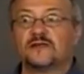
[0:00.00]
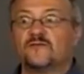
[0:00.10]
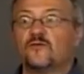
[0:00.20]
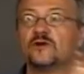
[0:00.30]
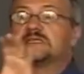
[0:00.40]

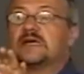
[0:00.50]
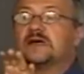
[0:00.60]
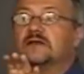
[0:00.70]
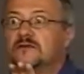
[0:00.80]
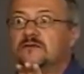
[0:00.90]
what it's
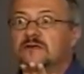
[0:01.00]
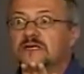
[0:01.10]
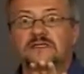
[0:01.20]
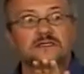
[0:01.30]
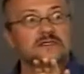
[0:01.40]
telling you
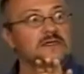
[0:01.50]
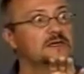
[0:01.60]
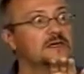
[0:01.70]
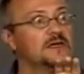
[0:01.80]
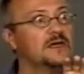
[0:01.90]
is,
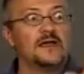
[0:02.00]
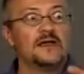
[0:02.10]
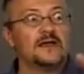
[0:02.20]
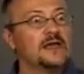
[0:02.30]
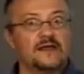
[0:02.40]

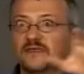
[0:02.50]
and